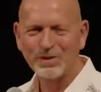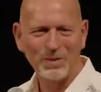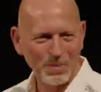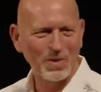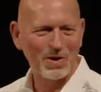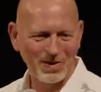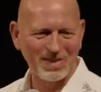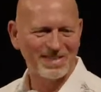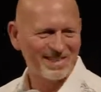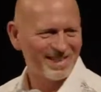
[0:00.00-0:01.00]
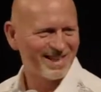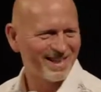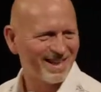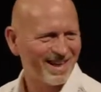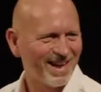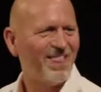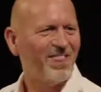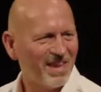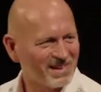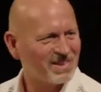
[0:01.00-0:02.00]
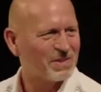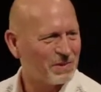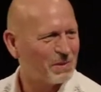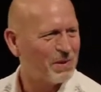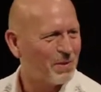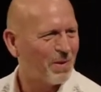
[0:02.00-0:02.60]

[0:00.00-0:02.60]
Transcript: the word. This is who you